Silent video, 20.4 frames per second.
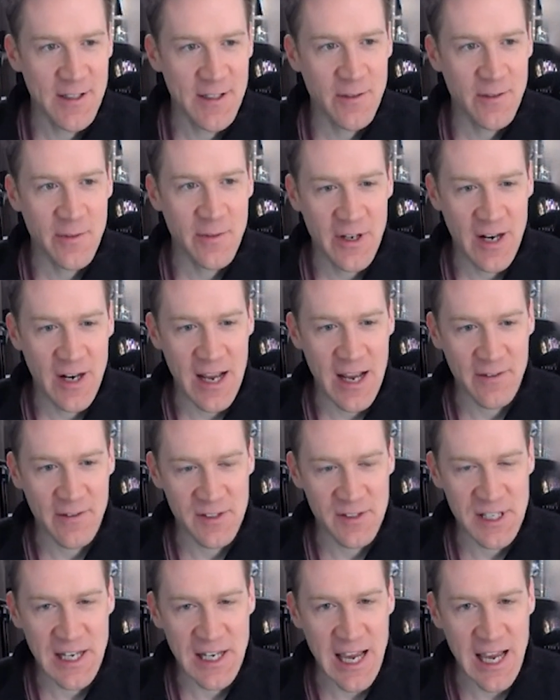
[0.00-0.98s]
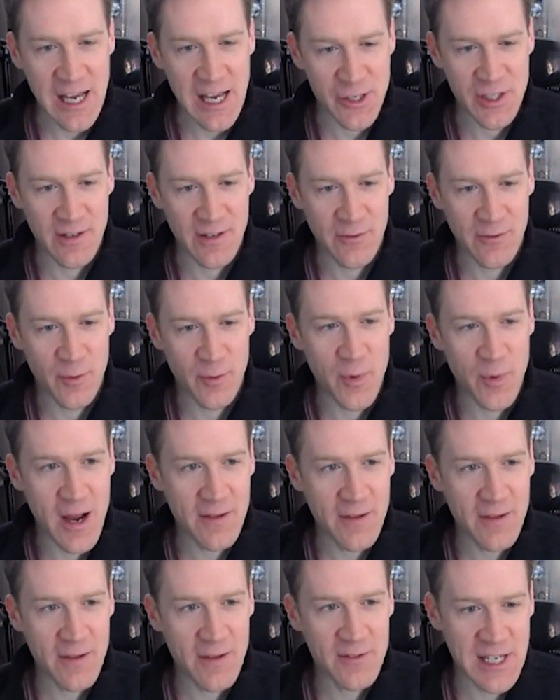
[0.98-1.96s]
we could have a zcash level
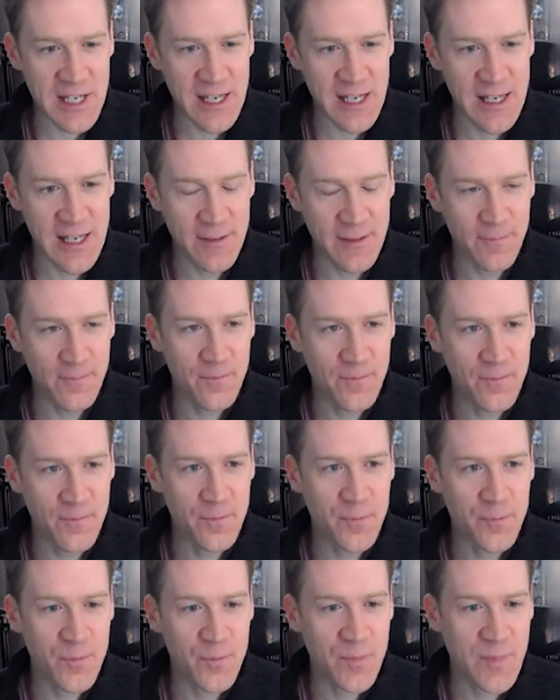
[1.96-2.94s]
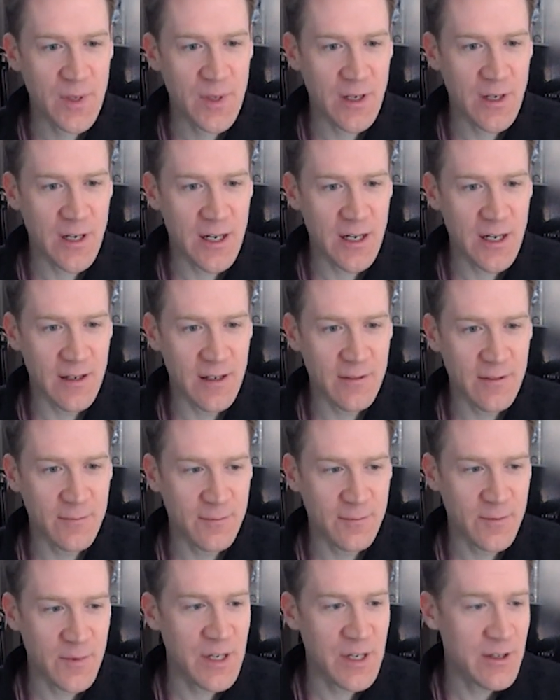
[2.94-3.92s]
privacy uh,
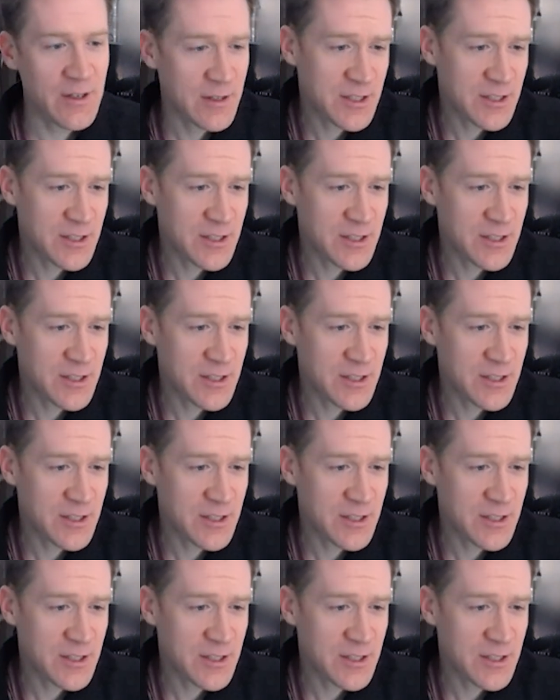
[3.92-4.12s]
you know